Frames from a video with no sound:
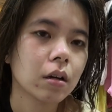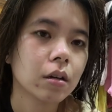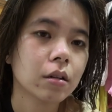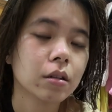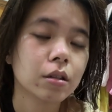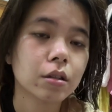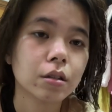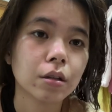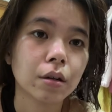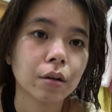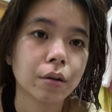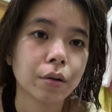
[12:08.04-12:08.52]

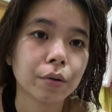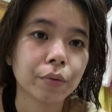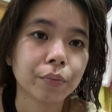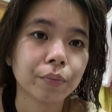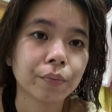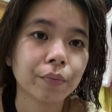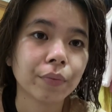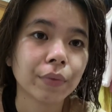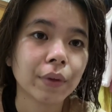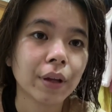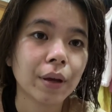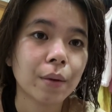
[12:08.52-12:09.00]
So
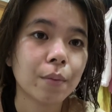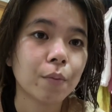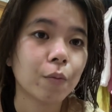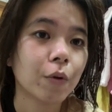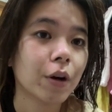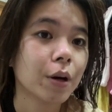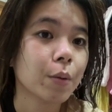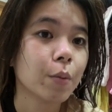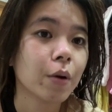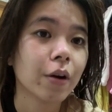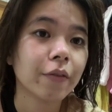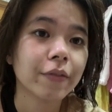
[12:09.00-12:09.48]

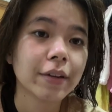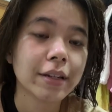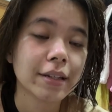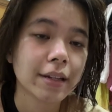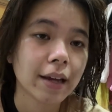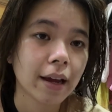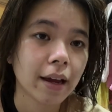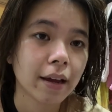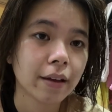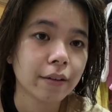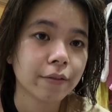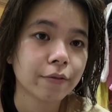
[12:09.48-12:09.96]
what a perfect
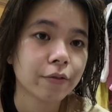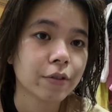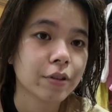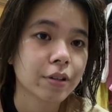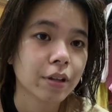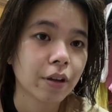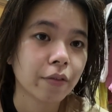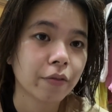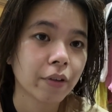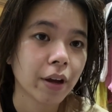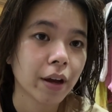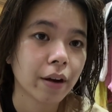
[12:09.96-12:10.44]
day for
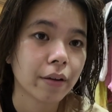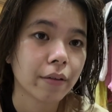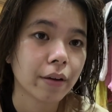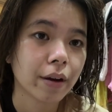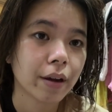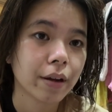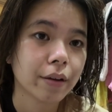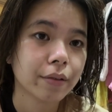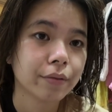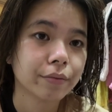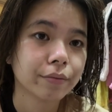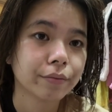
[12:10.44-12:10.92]
self-care,
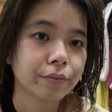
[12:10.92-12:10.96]
right?